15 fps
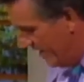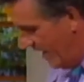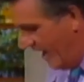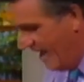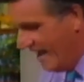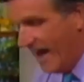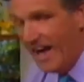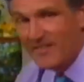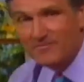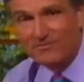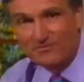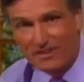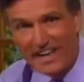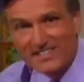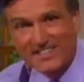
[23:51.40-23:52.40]

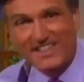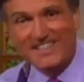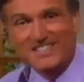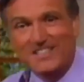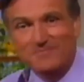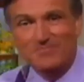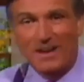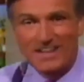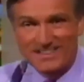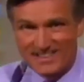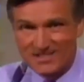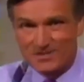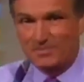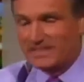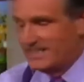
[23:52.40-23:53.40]
I'm fascinated by
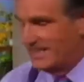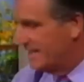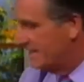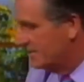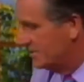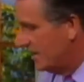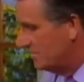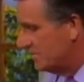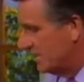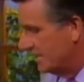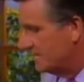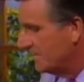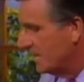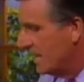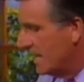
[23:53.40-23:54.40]
this particular
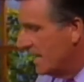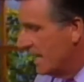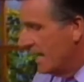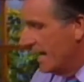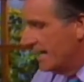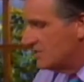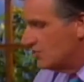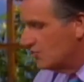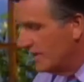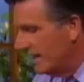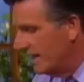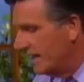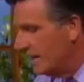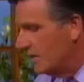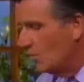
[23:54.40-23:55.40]
subject. It's
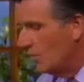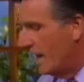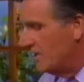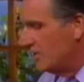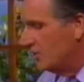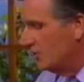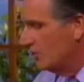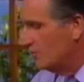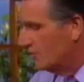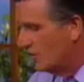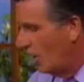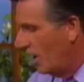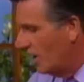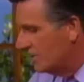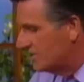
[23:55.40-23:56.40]
really when you've
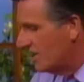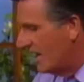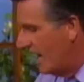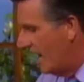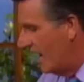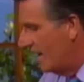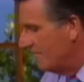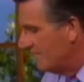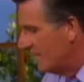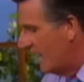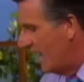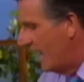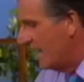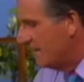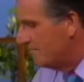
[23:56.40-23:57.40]
got
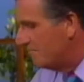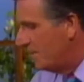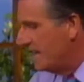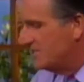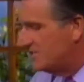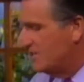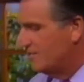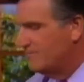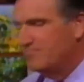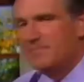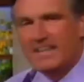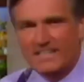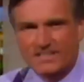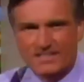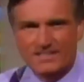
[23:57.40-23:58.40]
a piece of
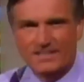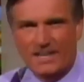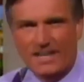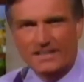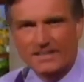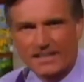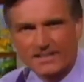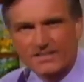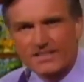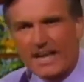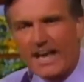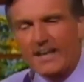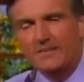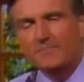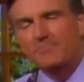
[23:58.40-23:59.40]
meat like this,
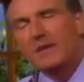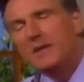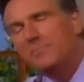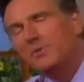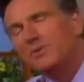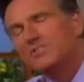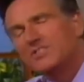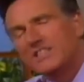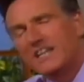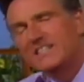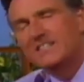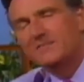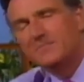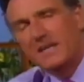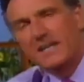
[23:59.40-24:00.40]
and people
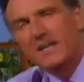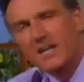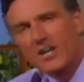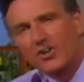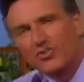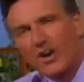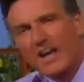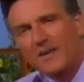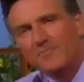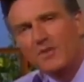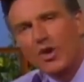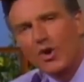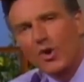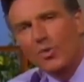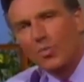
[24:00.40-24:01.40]
say to me, Graham,
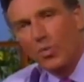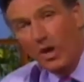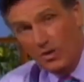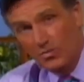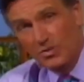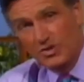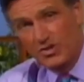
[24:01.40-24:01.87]
what